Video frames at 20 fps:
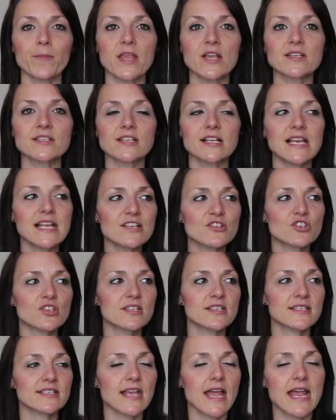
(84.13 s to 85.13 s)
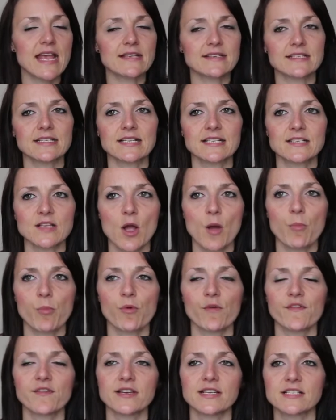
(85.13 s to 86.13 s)
So let's just say as an
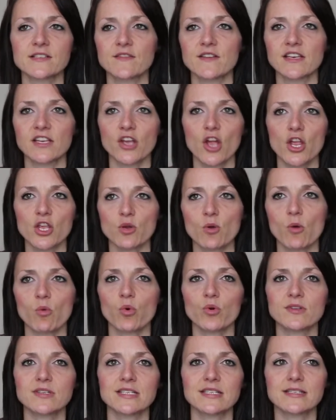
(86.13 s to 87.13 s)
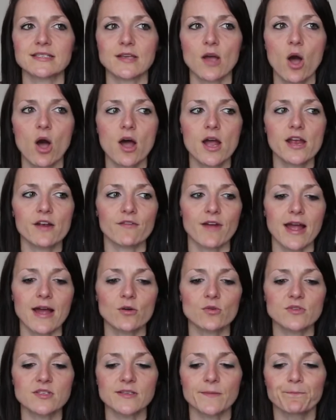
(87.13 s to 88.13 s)
example for this video, you are wanting to hire
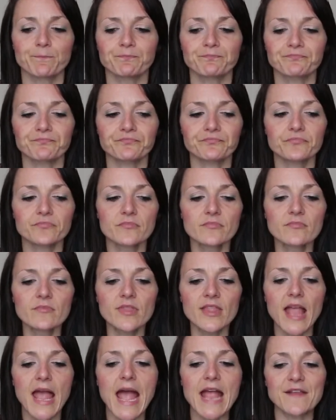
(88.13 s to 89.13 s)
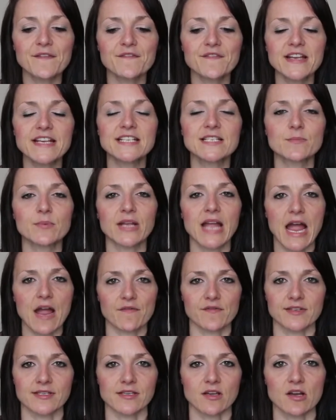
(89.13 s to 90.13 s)
out a Facebook
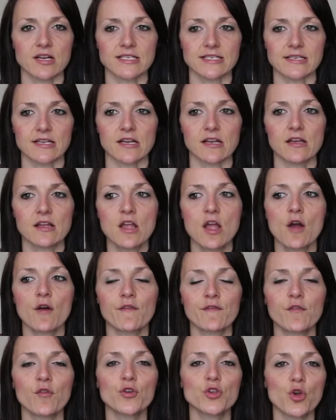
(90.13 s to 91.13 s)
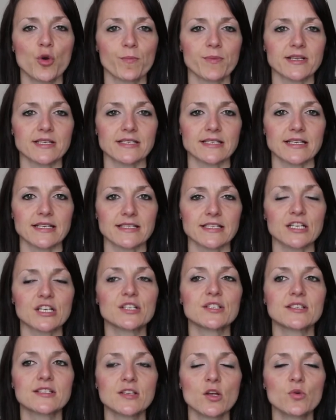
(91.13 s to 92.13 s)
advertiser for your business, a
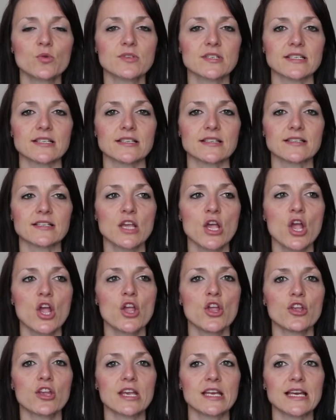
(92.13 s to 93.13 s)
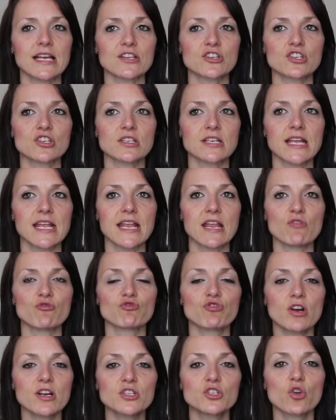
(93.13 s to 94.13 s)
consultant who can actually
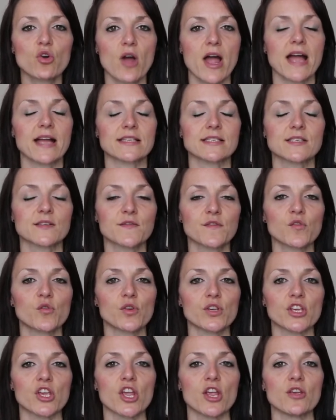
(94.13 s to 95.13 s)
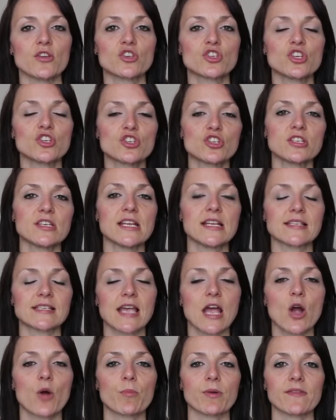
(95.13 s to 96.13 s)
run your ads for you should you need
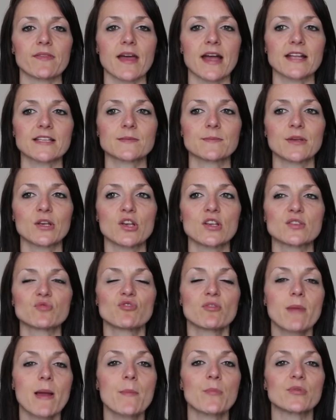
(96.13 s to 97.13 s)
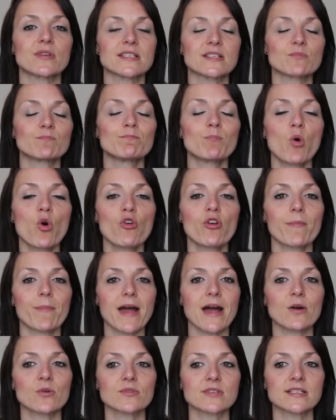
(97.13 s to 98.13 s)
help in that. Because remember, it's more
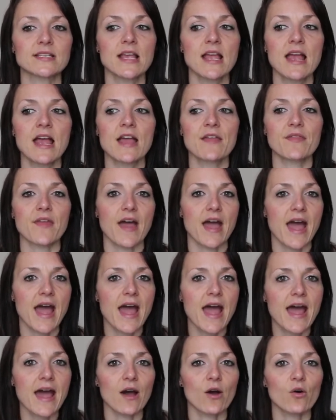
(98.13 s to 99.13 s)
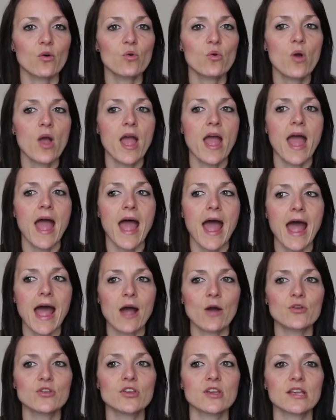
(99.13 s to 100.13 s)
about the how,
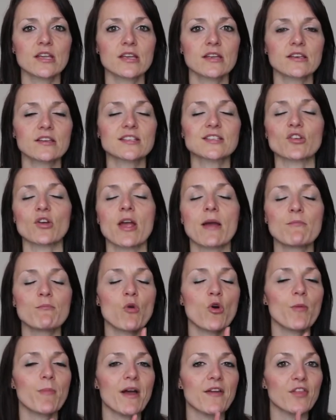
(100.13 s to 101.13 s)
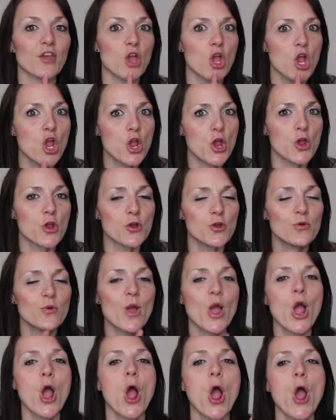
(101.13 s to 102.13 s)
how you can, sorry, more about the who,
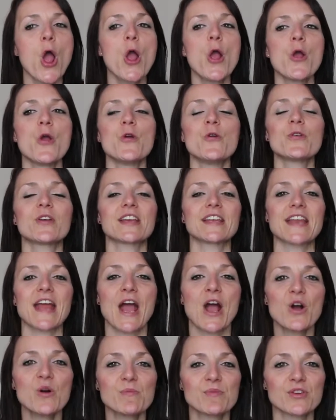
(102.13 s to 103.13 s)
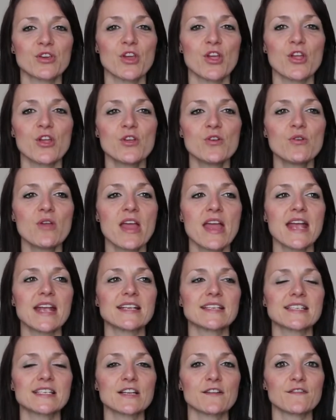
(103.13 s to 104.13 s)
who can help you
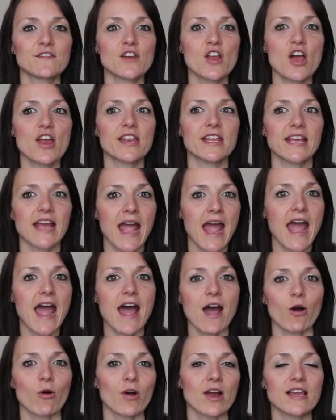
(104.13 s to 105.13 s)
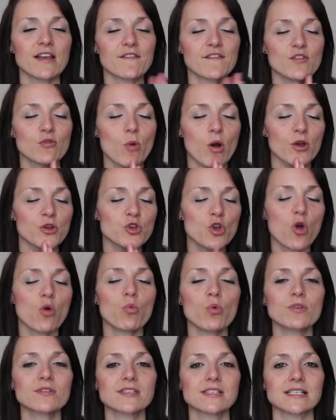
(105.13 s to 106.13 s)
instead of learning how. And if you are not
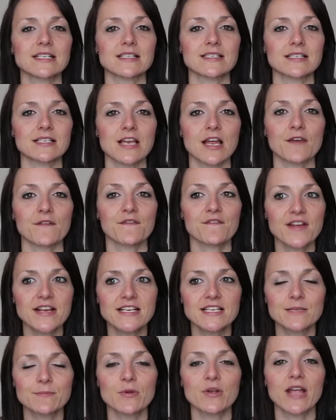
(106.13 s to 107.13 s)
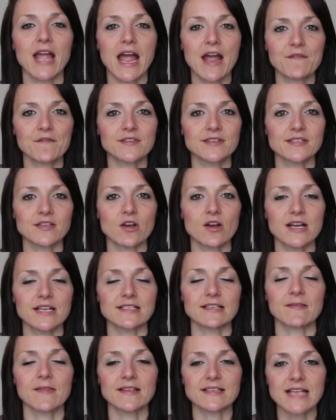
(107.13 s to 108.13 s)
wanting to learn Facebook
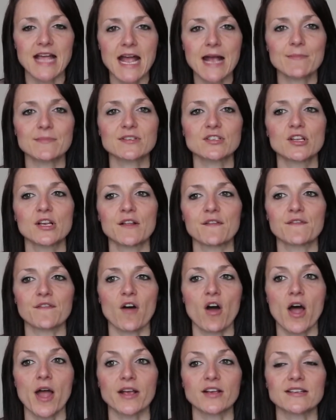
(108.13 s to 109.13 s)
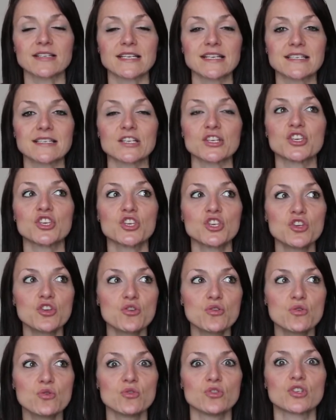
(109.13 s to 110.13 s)
advertising, that's absolutely fine because it is a
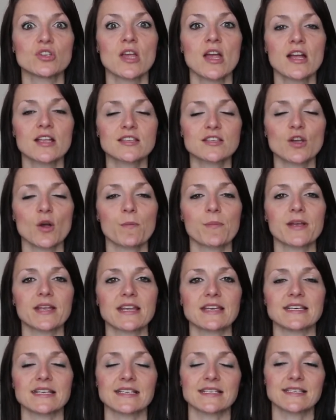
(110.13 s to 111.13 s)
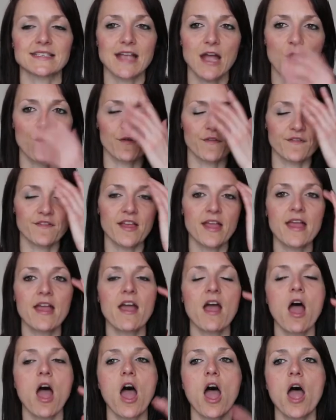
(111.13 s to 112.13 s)
huge topic in itself
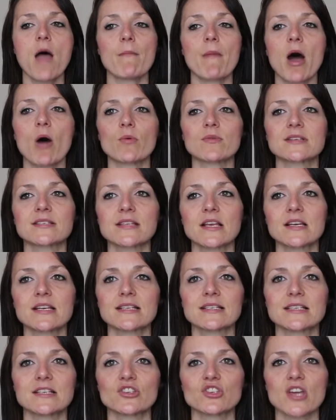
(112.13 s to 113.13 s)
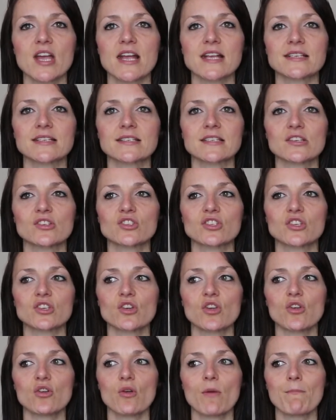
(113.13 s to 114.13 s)
um, I would certainly suggest
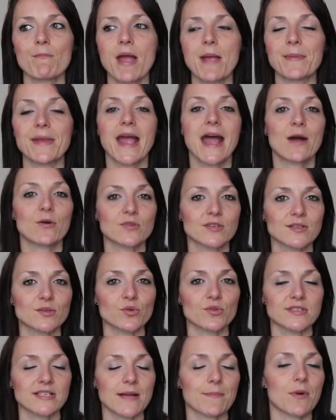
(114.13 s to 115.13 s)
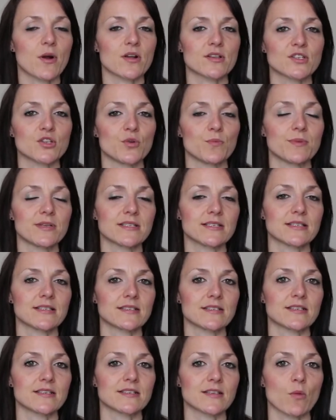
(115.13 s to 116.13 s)
to maybe outsource that part of your
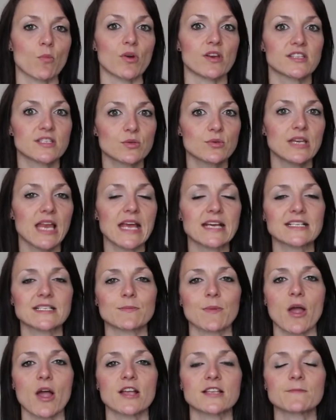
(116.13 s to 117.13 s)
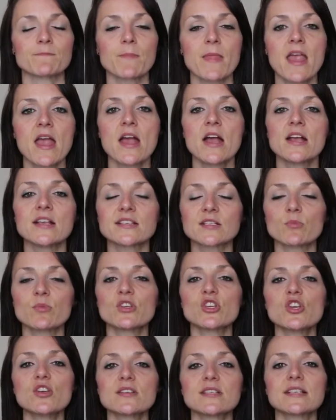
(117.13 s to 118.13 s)
business to someone, to an expert. So we
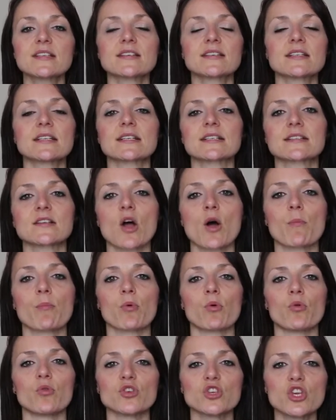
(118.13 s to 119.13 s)
use this as an example.